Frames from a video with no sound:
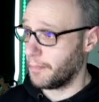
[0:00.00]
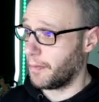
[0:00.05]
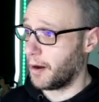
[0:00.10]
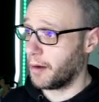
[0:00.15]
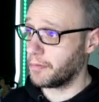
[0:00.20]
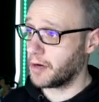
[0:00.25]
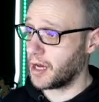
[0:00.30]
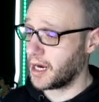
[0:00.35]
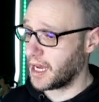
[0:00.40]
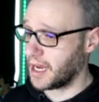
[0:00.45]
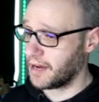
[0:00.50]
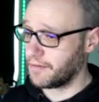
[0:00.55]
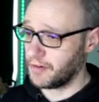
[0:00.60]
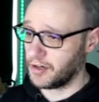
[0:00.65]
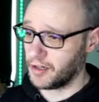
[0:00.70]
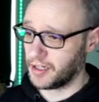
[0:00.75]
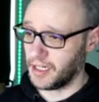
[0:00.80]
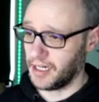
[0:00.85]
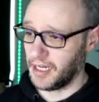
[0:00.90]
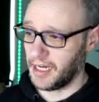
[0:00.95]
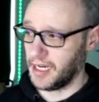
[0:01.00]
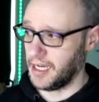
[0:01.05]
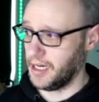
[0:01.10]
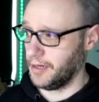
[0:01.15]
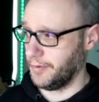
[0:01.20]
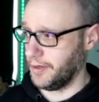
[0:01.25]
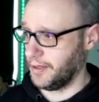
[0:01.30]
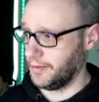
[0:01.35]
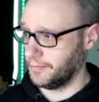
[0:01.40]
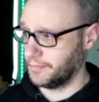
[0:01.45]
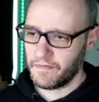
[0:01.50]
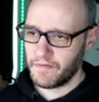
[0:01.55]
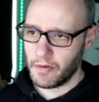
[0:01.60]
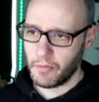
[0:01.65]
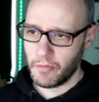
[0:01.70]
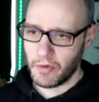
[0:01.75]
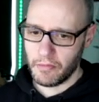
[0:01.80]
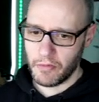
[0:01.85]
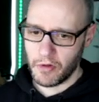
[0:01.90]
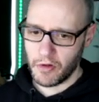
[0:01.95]
But I'm going to have a look at that anyway. And
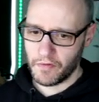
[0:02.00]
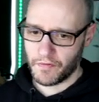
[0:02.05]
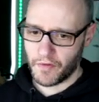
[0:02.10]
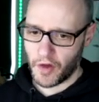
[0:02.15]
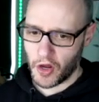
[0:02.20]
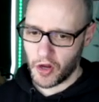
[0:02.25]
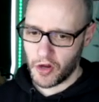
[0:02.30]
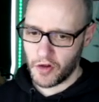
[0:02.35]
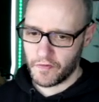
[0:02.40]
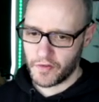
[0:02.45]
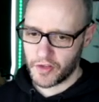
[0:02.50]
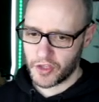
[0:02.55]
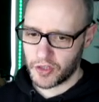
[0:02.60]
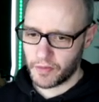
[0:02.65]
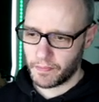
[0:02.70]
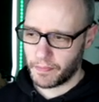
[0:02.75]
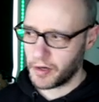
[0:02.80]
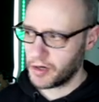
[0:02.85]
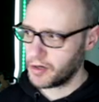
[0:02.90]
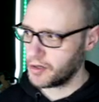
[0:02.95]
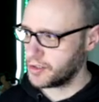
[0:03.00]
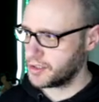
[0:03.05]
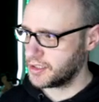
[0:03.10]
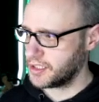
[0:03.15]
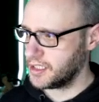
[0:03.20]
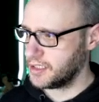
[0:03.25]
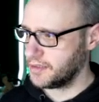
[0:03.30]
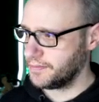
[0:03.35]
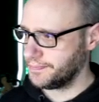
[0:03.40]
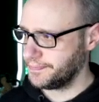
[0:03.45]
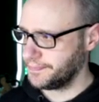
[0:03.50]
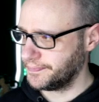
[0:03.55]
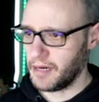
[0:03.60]
then we move over to passing.